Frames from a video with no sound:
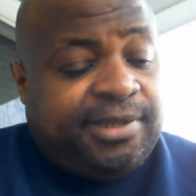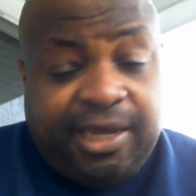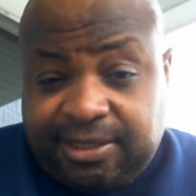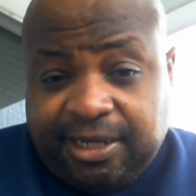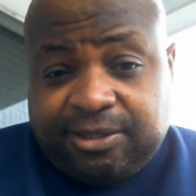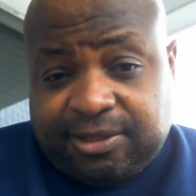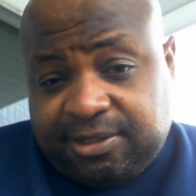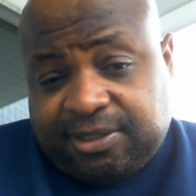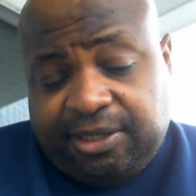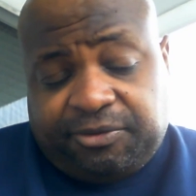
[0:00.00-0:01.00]
he tells her
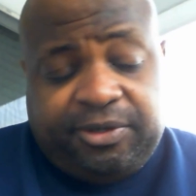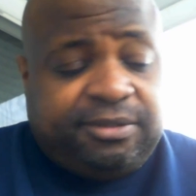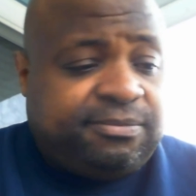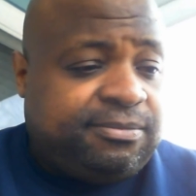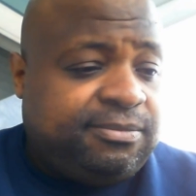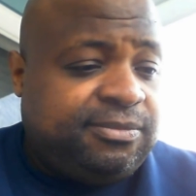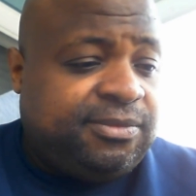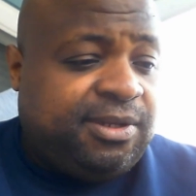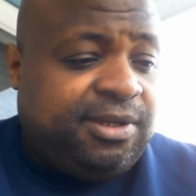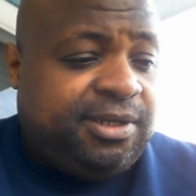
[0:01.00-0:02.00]
the secret.
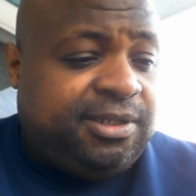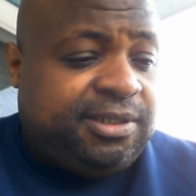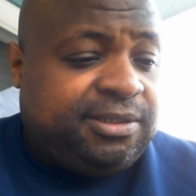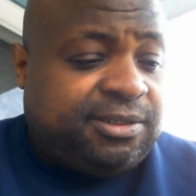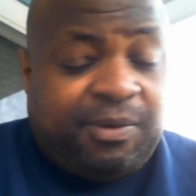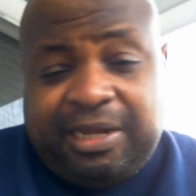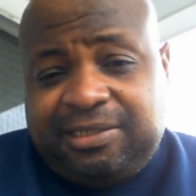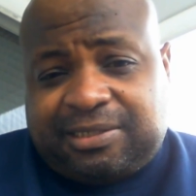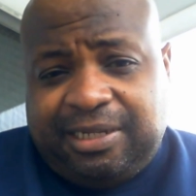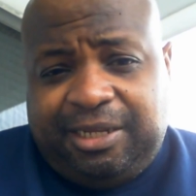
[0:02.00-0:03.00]
So while
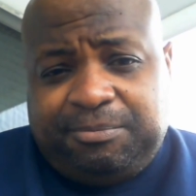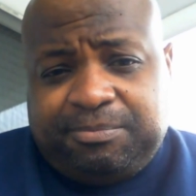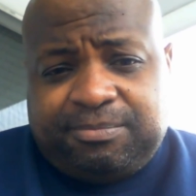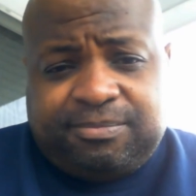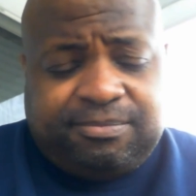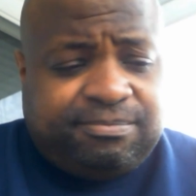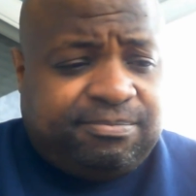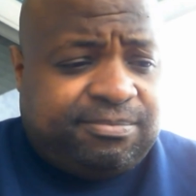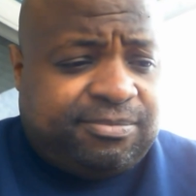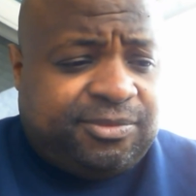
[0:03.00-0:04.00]
he's asleep,
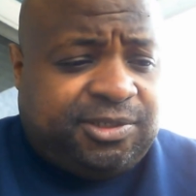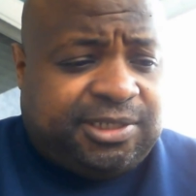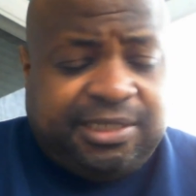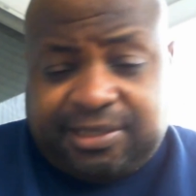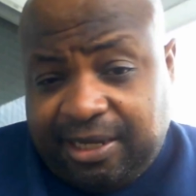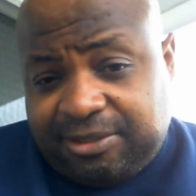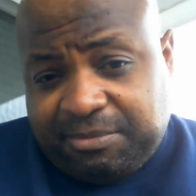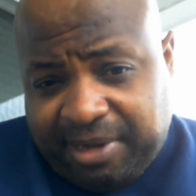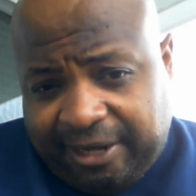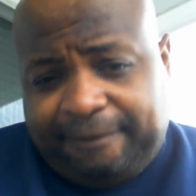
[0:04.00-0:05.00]
she sells
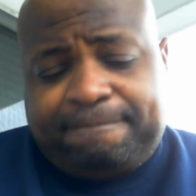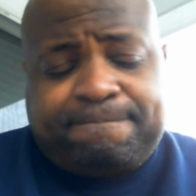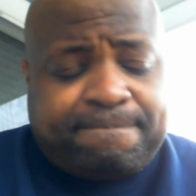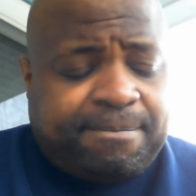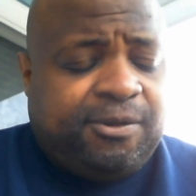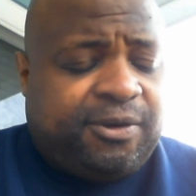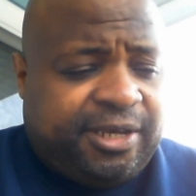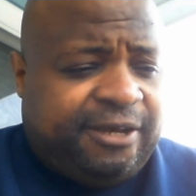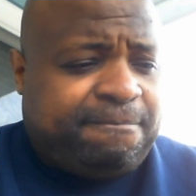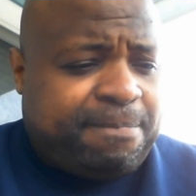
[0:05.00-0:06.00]
him out.
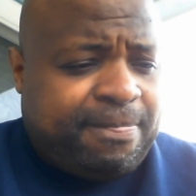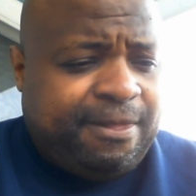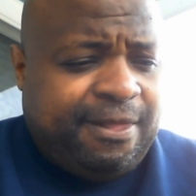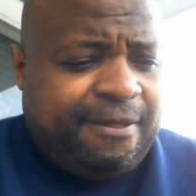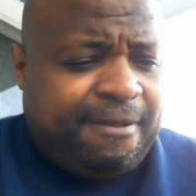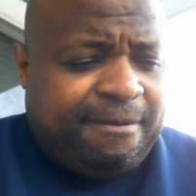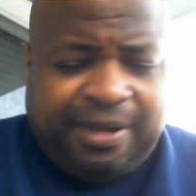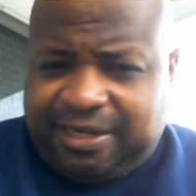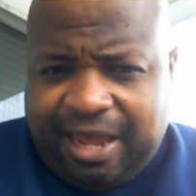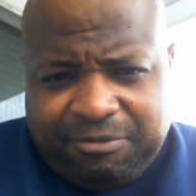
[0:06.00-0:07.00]
Okay. Like the